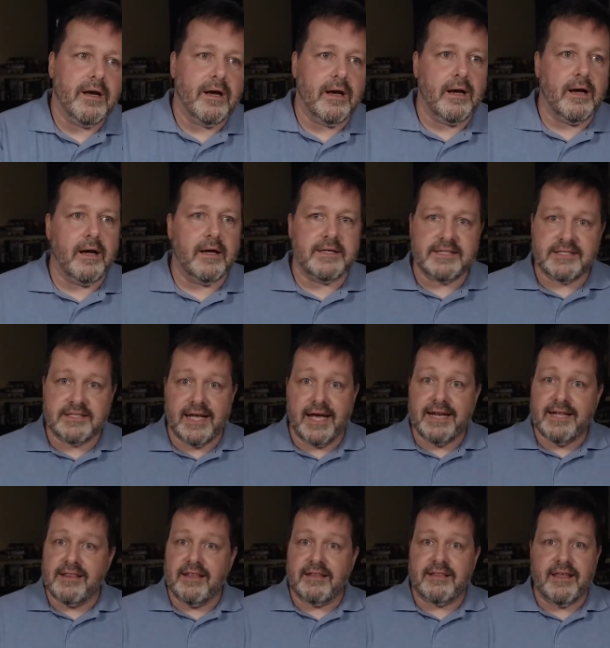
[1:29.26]

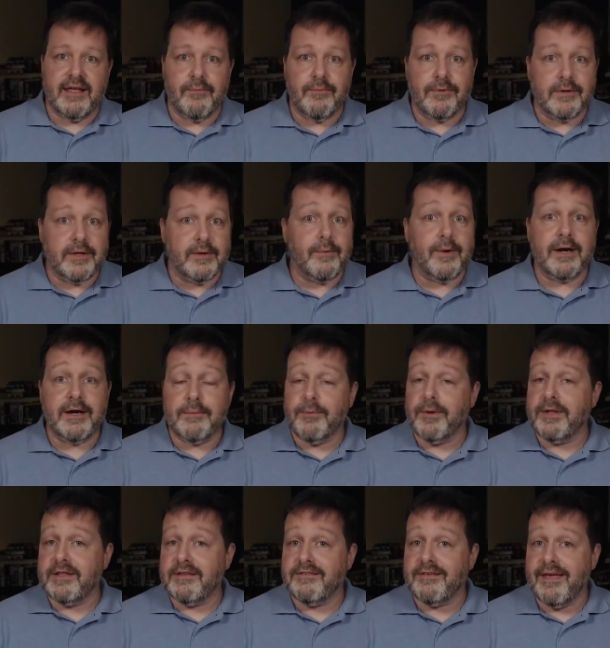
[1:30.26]
decided that they really wanted to
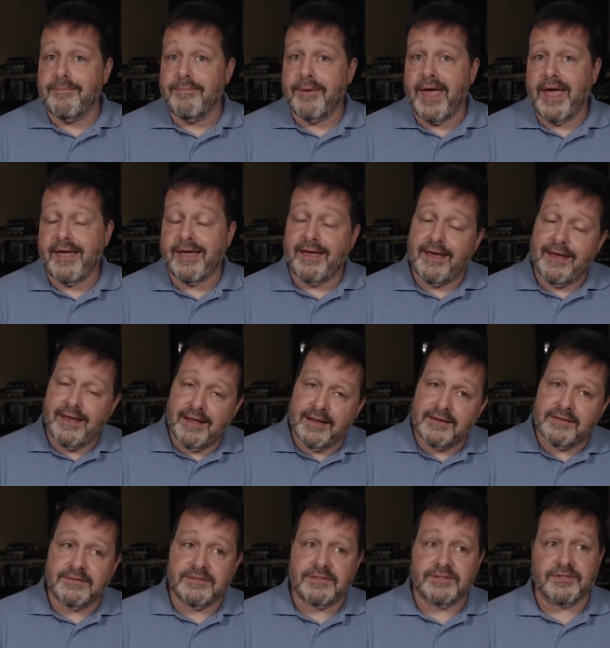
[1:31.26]
bring this game back,
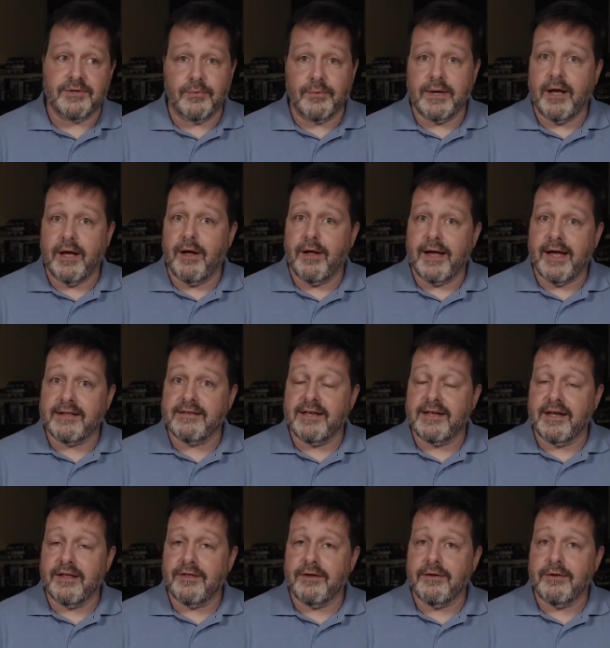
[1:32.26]
and so we all got
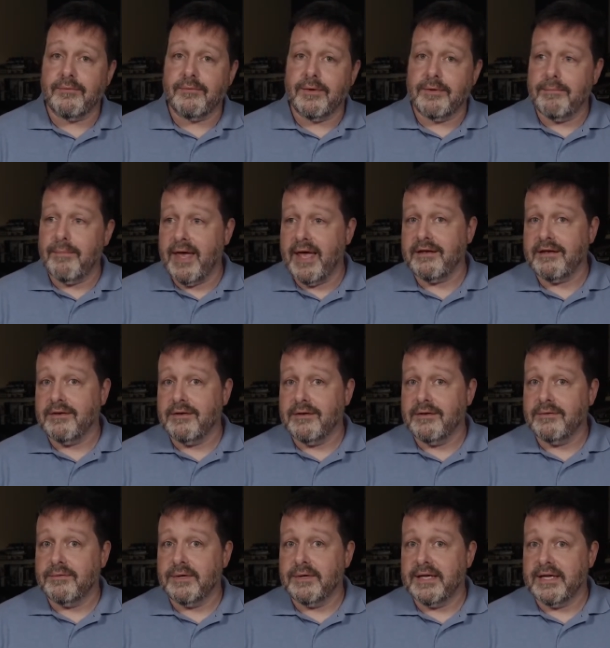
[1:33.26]
together, we met,
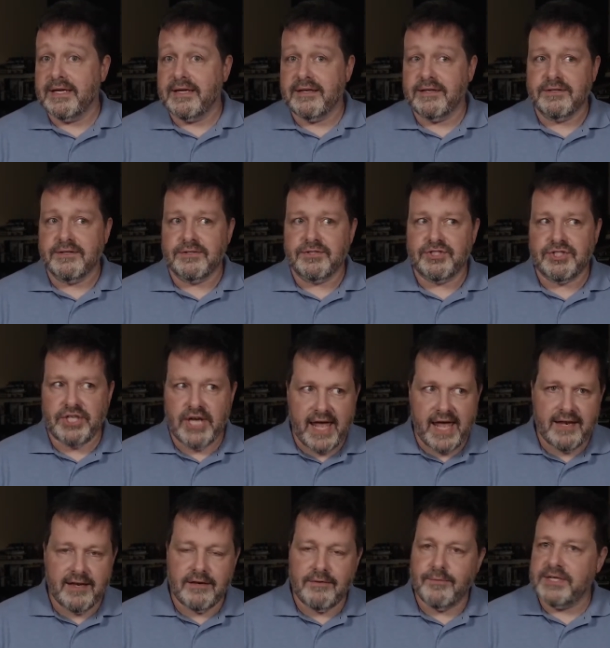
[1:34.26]
we
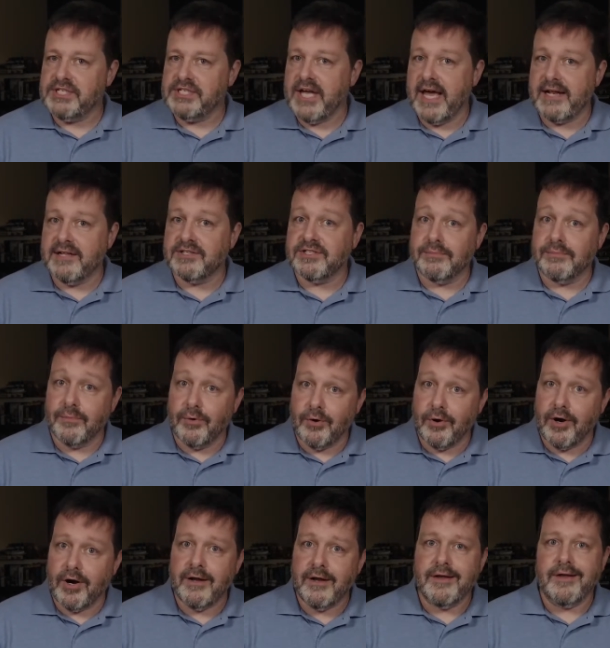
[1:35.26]
chatted some
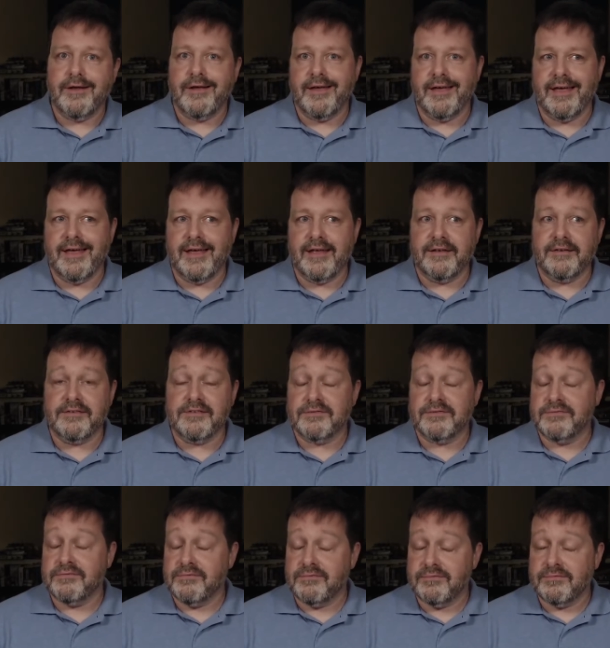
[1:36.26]
more, and
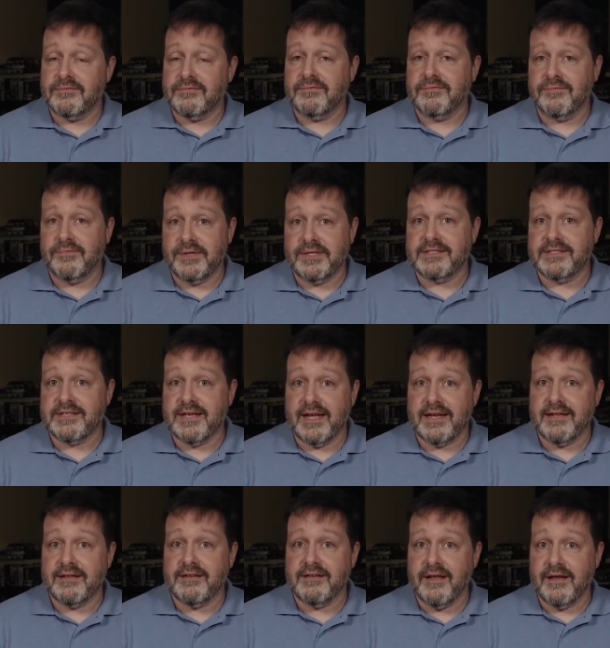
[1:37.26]
we
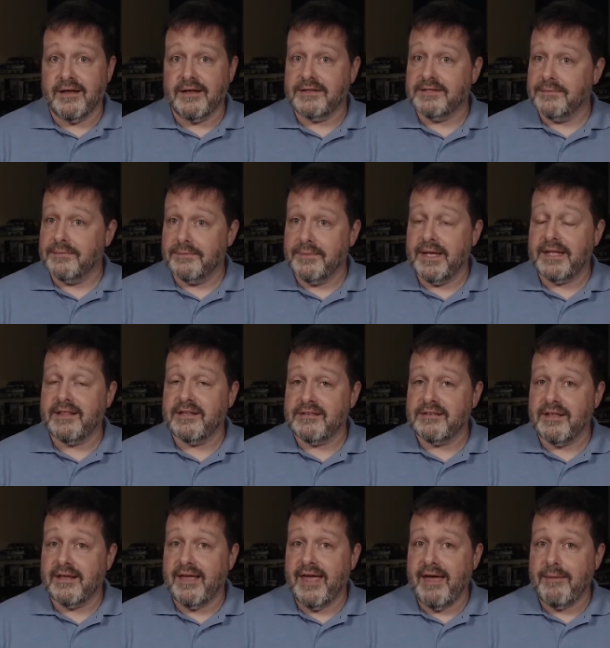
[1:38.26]
decided to make this
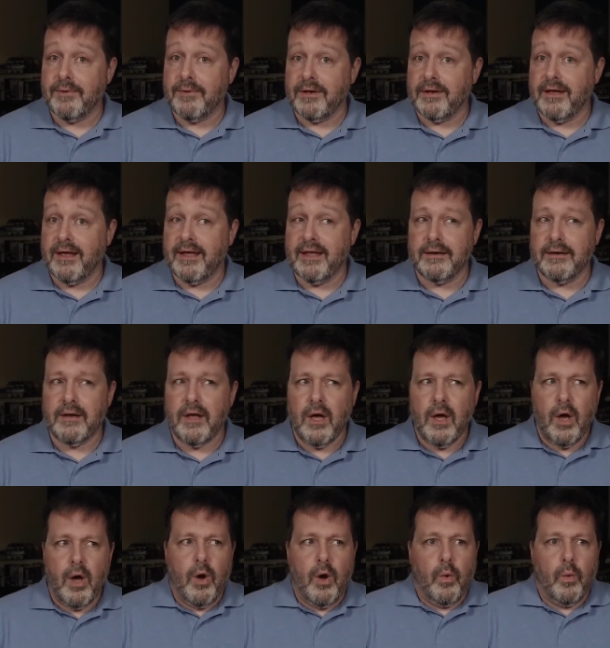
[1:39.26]
thing happen. And
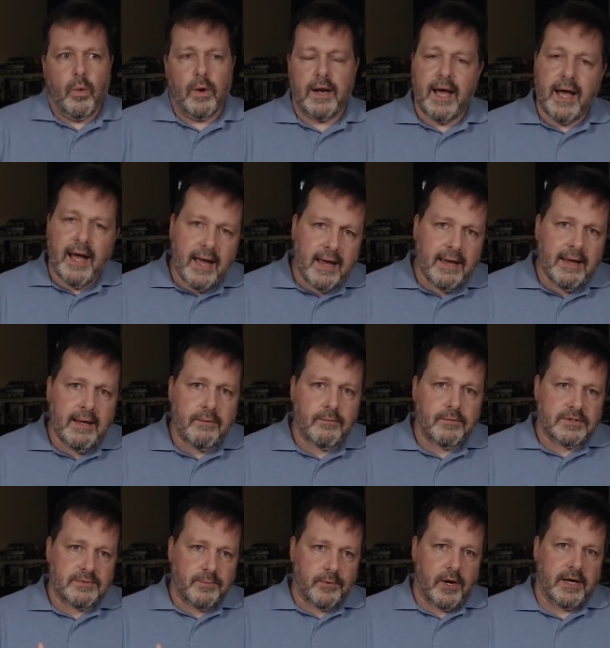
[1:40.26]
what I
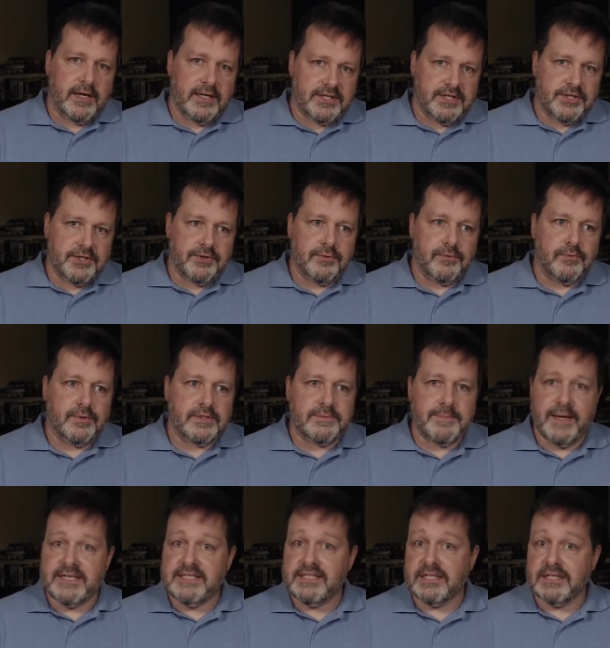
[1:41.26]
was brought in to do was
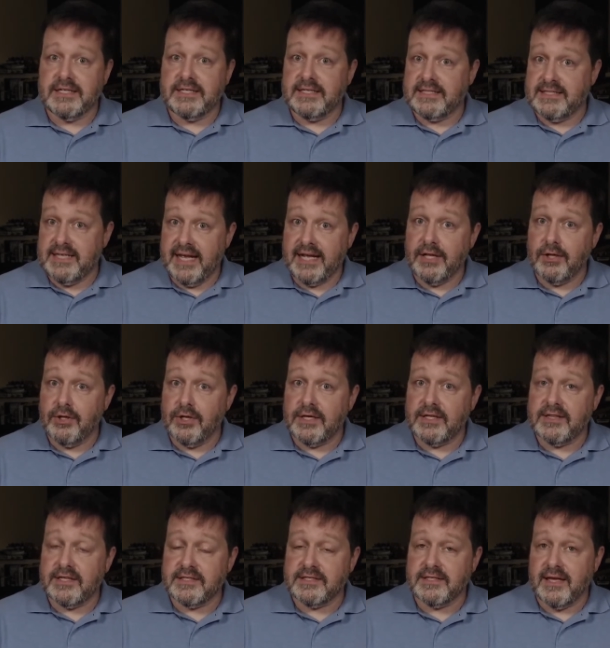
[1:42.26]
basically to take a look
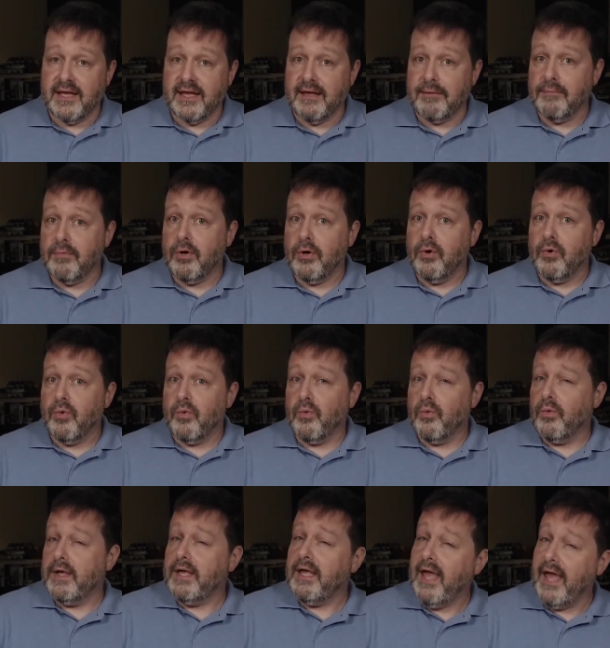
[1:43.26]
at this game,
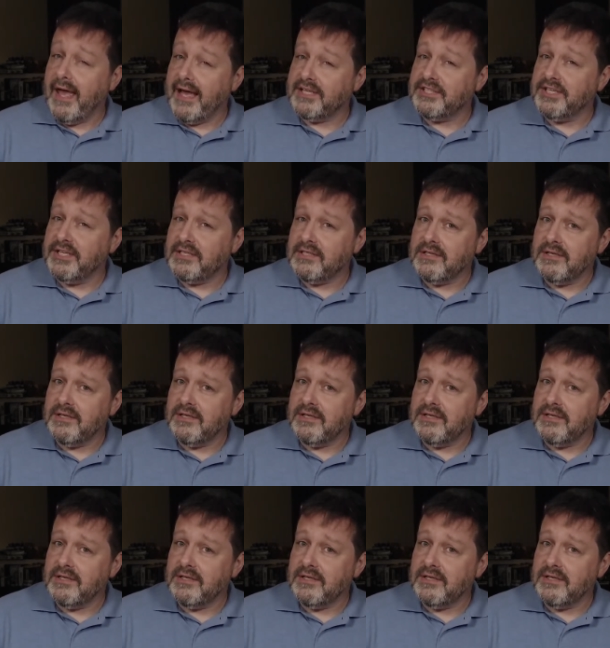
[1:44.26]
rehash it,